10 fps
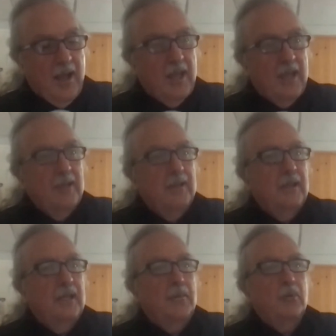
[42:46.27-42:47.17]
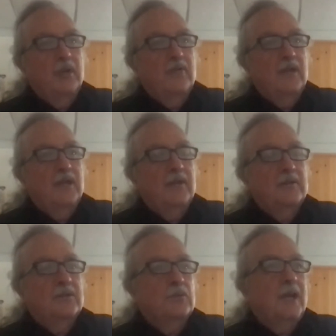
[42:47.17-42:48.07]
in the debriefing, it
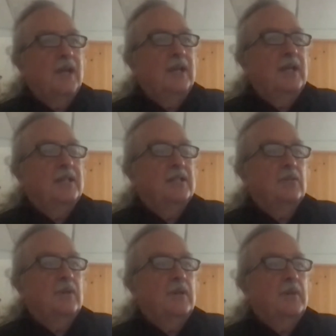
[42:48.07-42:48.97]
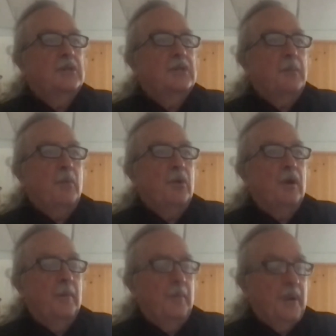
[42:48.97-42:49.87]
was recognized as one of the most
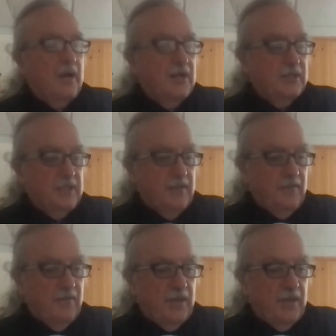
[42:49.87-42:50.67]
important parts of